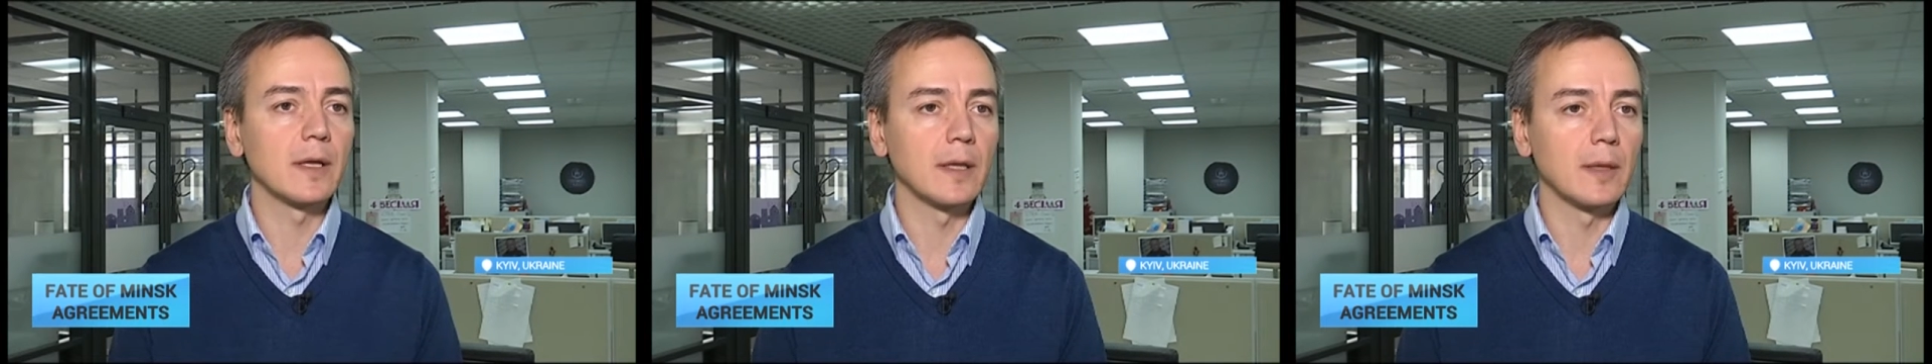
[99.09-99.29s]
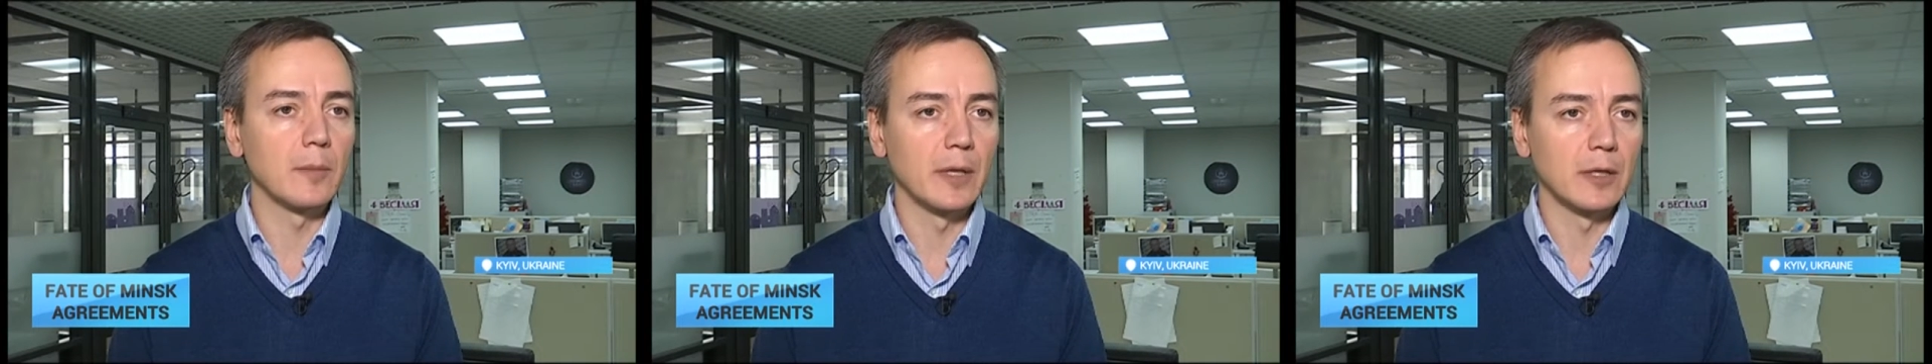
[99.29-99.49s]

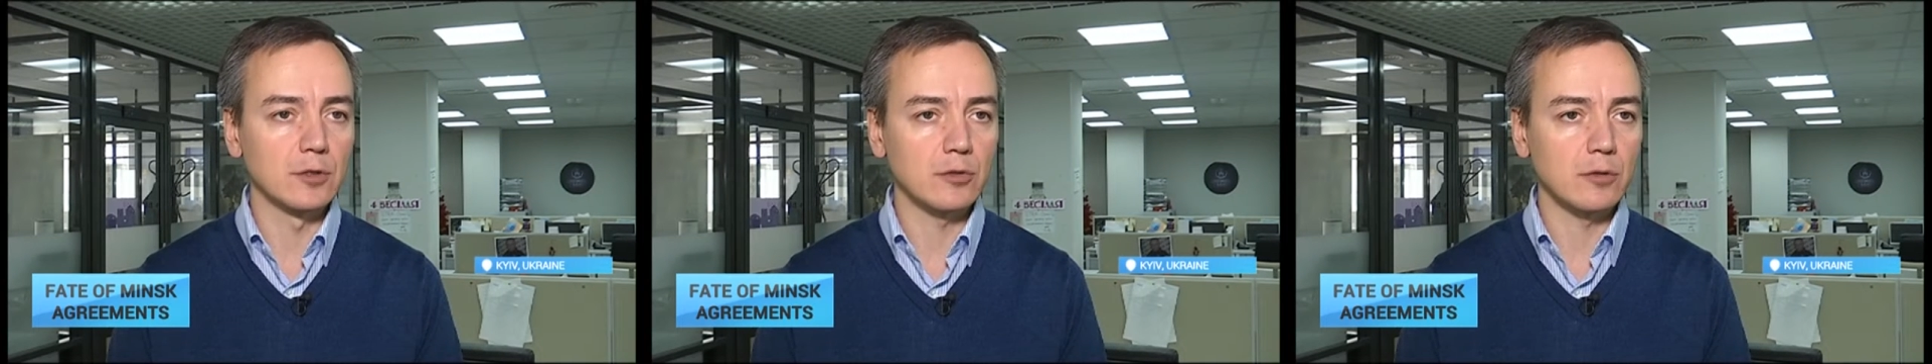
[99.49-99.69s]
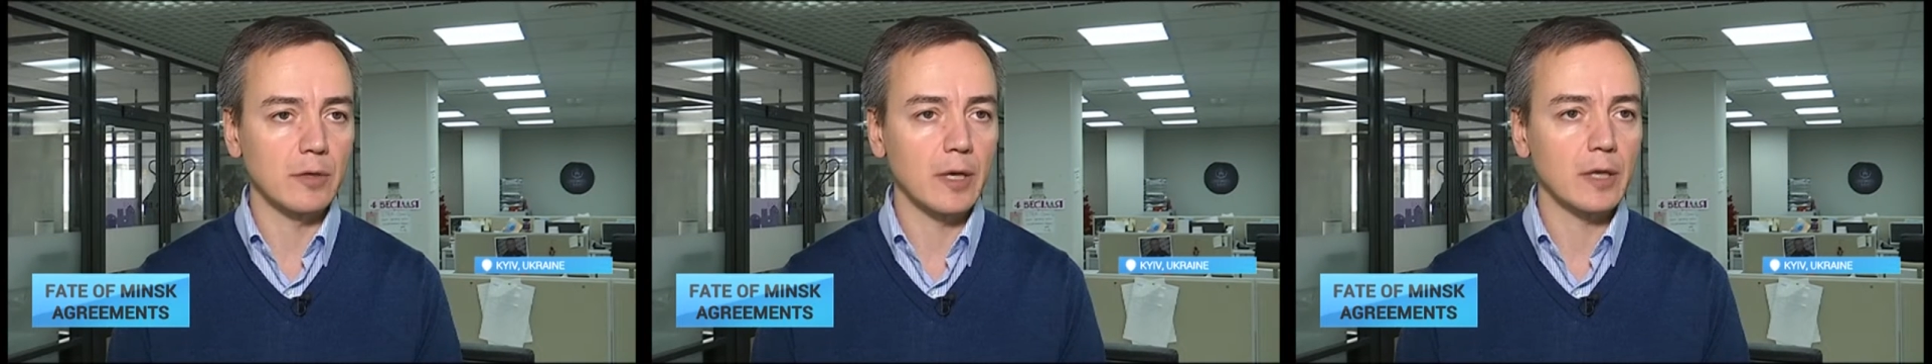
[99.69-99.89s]
any
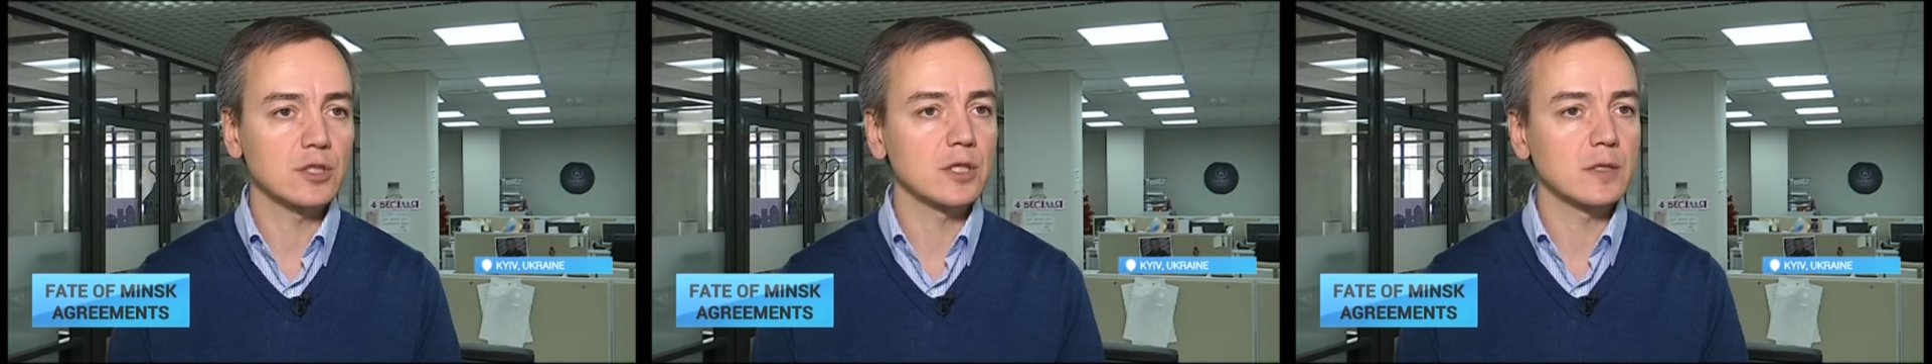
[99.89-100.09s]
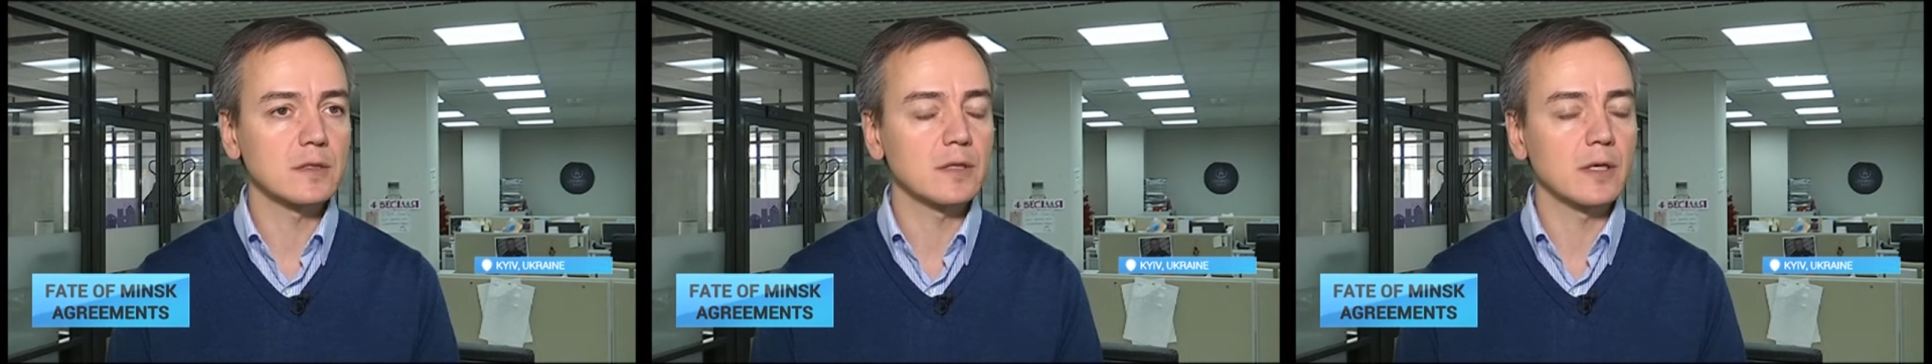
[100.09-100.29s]
military
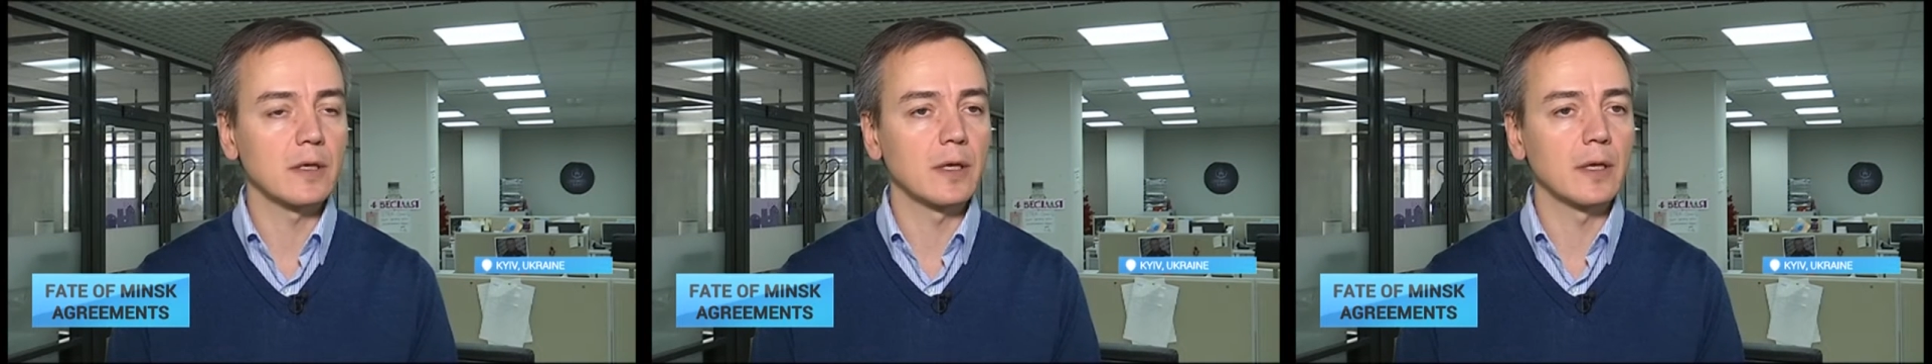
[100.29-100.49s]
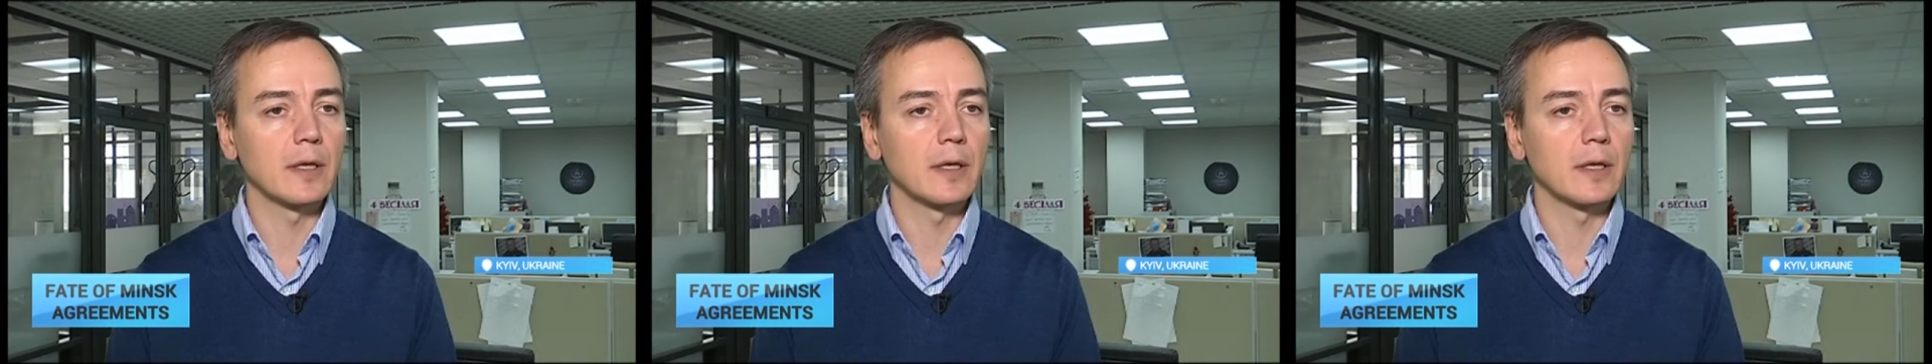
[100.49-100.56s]
actions and